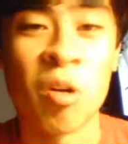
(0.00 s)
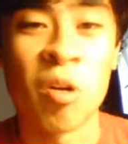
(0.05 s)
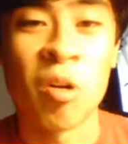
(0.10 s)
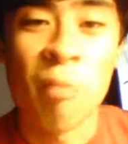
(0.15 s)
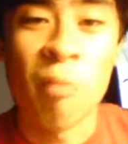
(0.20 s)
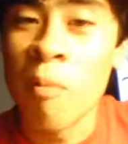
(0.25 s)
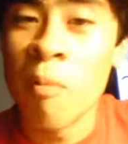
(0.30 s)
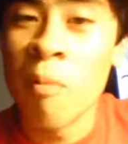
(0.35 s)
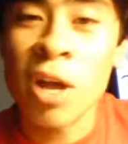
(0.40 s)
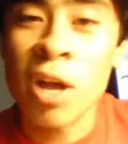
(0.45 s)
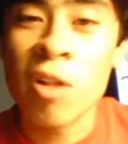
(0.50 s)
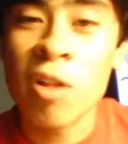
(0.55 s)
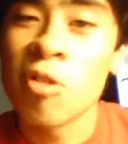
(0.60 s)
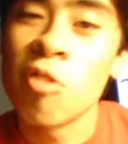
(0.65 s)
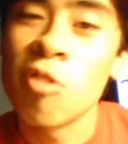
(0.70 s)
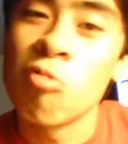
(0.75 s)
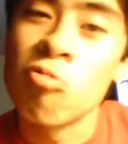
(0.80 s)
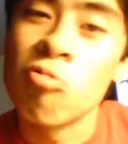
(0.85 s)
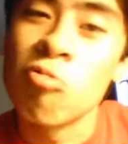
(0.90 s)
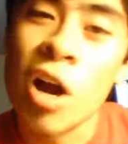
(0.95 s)
Mobile on the
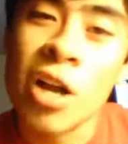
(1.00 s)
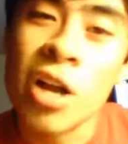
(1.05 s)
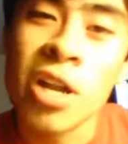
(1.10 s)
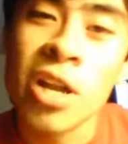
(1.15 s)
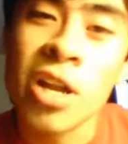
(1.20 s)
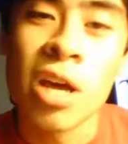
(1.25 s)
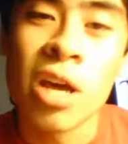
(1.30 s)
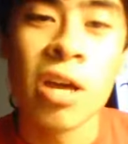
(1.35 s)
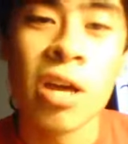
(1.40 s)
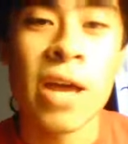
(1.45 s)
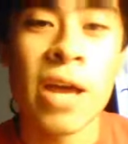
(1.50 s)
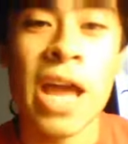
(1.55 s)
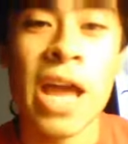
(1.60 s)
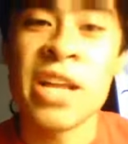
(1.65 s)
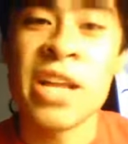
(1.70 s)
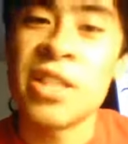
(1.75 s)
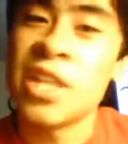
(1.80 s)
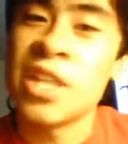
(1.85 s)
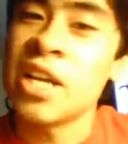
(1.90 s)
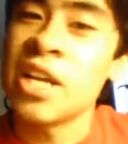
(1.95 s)
Run,
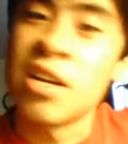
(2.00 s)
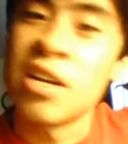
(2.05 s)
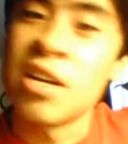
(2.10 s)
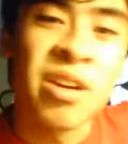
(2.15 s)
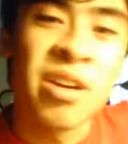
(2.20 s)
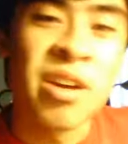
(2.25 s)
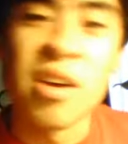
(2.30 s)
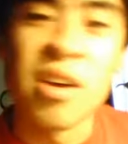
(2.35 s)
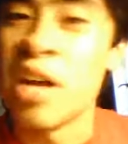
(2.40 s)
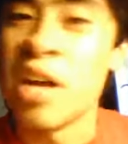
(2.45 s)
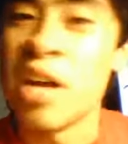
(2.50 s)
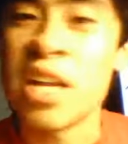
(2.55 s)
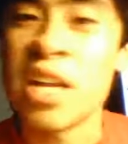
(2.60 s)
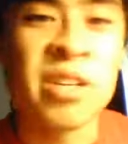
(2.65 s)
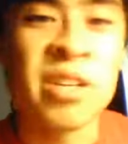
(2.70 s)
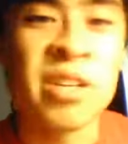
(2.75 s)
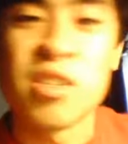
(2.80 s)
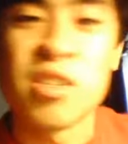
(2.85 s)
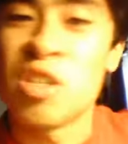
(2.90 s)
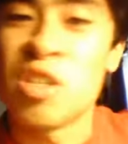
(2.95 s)
anything,
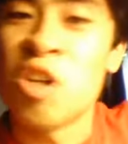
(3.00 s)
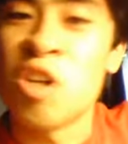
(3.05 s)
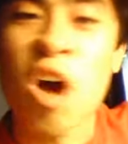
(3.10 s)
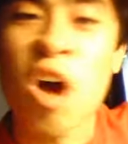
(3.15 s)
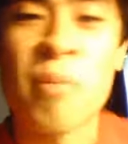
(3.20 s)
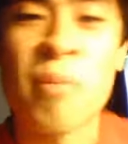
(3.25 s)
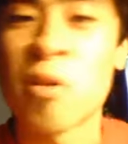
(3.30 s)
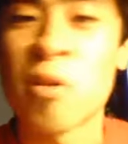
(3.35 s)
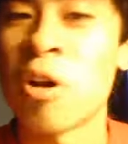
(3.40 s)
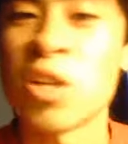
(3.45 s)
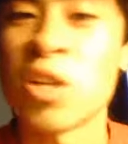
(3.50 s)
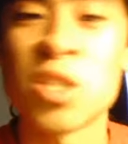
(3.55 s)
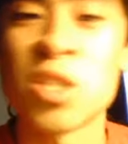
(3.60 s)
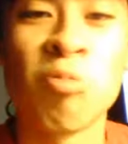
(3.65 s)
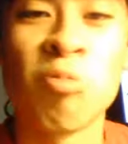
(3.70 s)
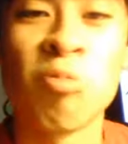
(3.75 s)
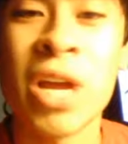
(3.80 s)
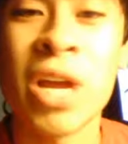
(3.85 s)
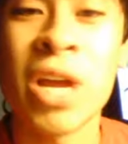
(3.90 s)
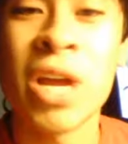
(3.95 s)
any stop across the
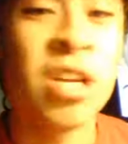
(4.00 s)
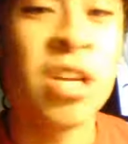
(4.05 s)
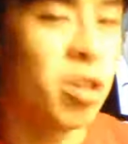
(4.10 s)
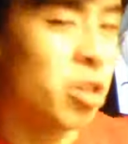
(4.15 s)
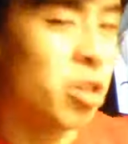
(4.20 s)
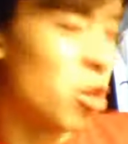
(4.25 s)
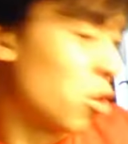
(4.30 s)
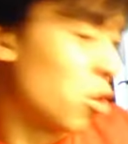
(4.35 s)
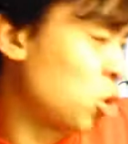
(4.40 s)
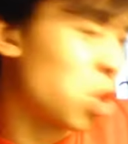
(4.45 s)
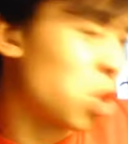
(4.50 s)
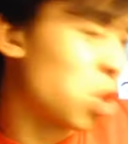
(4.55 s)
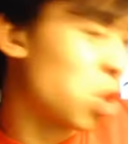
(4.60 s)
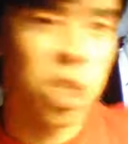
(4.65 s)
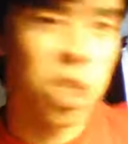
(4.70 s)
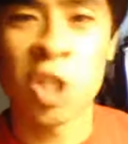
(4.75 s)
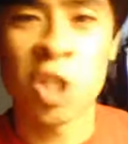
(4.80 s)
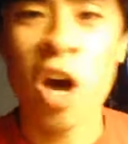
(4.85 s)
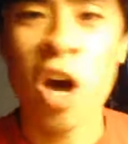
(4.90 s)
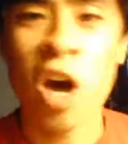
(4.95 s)
way, your truck
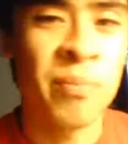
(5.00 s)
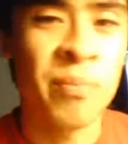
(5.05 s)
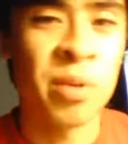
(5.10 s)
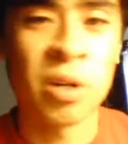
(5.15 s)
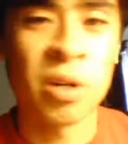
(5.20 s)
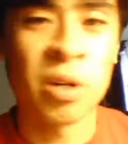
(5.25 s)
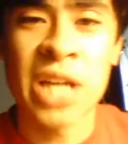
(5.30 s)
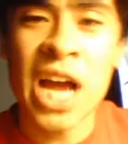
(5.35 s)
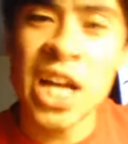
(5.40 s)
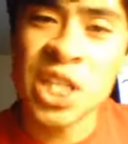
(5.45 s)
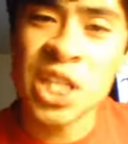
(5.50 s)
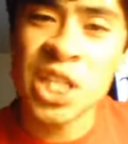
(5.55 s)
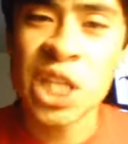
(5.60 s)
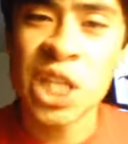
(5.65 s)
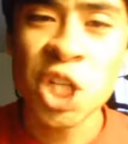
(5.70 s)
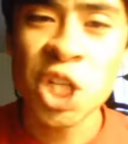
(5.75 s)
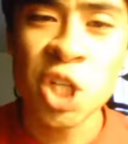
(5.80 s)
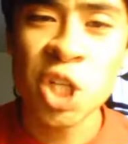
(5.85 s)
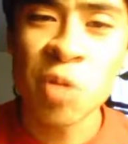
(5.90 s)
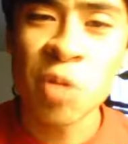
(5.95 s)
stop, your gas
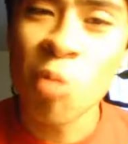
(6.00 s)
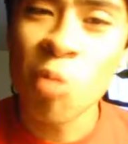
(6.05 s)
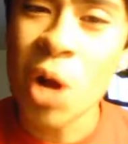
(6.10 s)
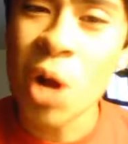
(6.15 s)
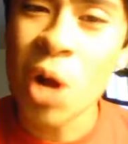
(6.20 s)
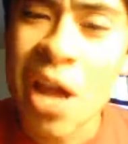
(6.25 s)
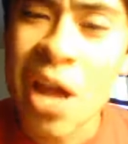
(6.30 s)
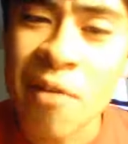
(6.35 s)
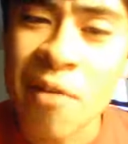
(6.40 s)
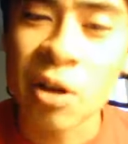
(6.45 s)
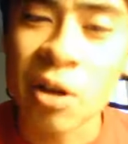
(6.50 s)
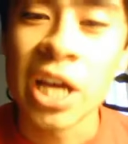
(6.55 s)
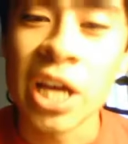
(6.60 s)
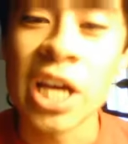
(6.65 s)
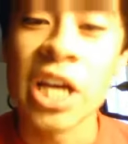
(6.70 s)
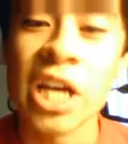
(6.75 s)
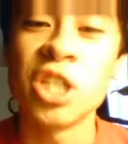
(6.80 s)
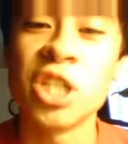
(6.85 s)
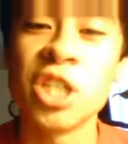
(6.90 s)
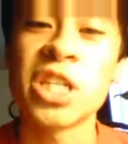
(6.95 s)
station, whatever.
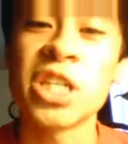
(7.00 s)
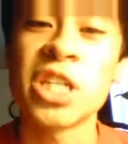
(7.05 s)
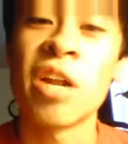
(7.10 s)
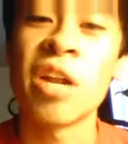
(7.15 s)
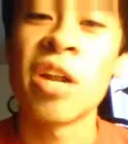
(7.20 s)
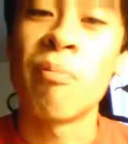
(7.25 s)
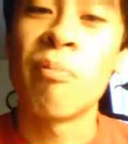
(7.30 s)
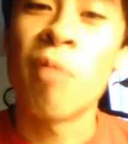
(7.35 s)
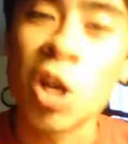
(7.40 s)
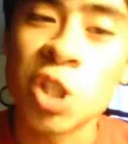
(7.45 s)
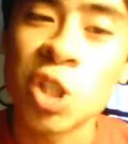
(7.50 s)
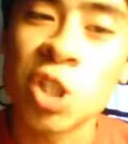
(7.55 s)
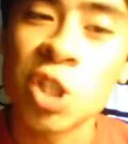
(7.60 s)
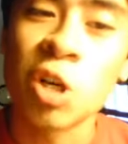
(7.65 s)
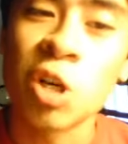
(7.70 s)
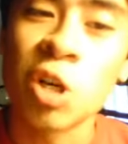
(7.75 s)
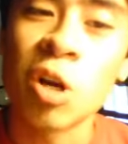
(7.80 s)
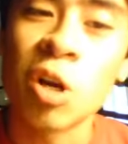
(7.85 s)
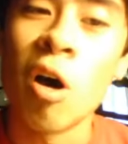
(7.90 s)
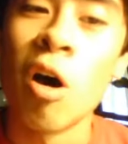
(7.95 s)
Just get a
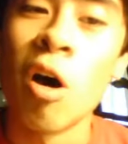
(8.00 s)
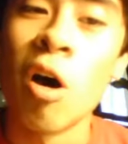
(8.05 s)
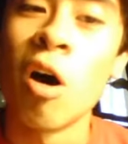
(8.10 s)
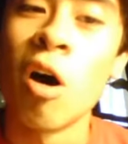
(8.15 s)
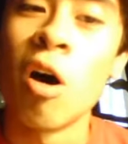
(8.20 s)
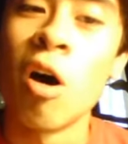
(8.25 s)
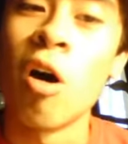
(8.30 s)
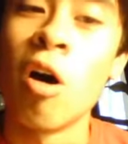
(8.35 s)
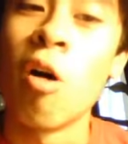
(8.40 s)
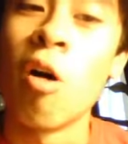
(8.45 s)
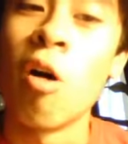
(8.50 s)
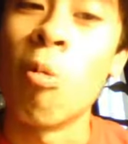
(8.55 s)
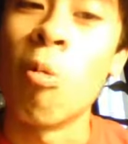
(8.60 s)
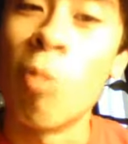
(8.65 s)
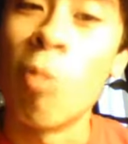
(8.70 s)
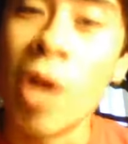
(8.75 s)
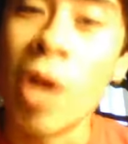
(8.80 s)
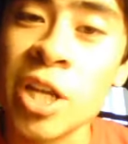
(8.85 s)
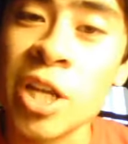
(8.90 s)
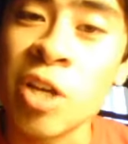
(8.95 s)
Monster
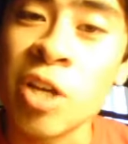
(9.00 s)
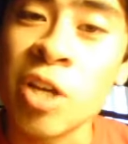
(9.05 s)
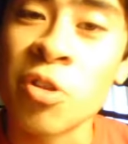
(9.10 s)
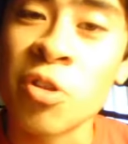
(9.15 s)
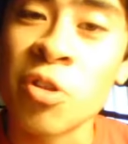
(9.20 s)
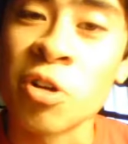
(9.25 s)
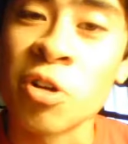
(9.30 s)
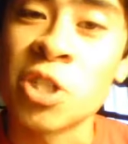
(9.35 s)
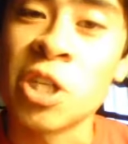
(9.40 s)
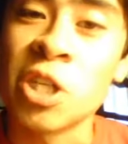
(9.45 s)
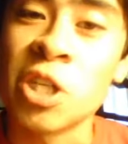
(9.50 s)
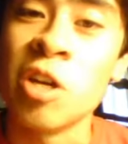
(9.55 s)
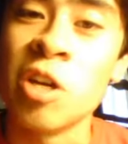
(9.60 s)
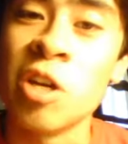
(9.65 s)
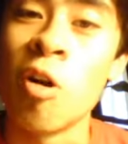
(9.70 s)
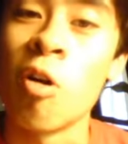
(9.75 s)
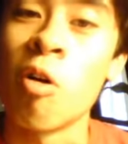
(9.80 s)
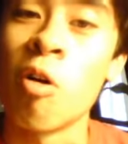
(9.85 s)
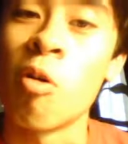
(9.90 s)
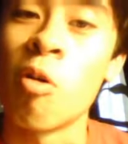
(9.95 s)
when you're thirsty,
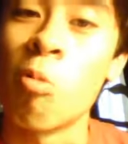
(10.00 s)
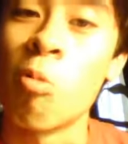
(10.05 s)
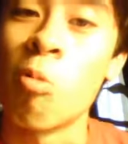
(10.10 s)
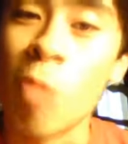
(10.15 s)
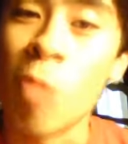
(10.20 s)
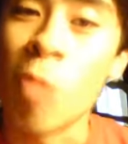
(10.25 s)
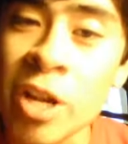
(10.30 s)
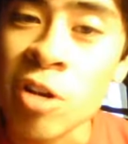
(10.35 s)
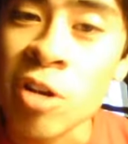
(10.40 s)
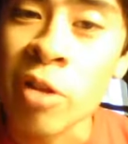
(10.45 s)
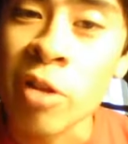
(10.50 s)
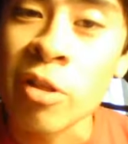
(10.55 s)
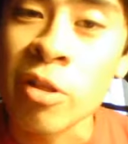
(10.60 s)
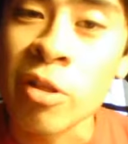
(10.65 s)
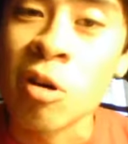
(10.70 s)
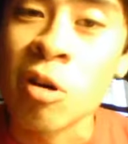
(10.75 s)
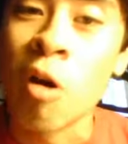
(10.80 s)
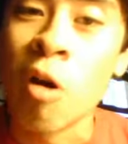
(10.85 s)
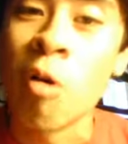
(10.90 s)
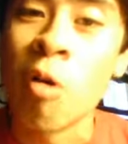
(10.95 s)
when you're on the
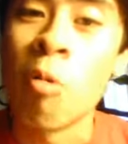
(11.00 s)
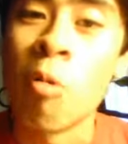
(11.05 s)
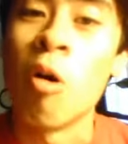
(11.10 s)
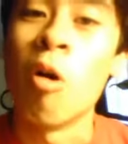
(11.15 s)
go,